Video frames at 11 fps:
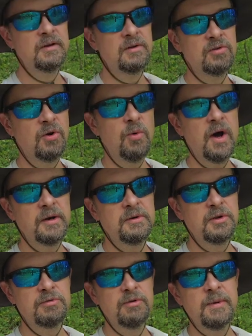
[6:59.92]
So what?
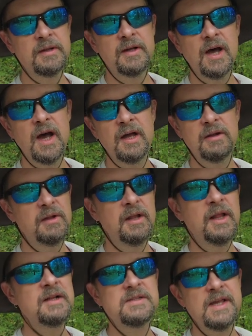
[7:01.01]
You 3-bet the guy.
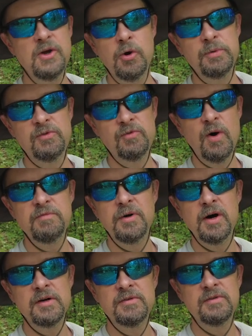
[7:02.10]
Let's say he opens 12
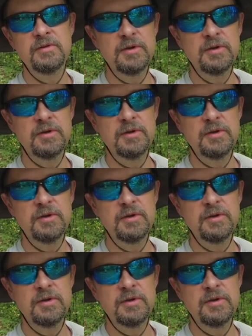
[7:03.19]
bucks.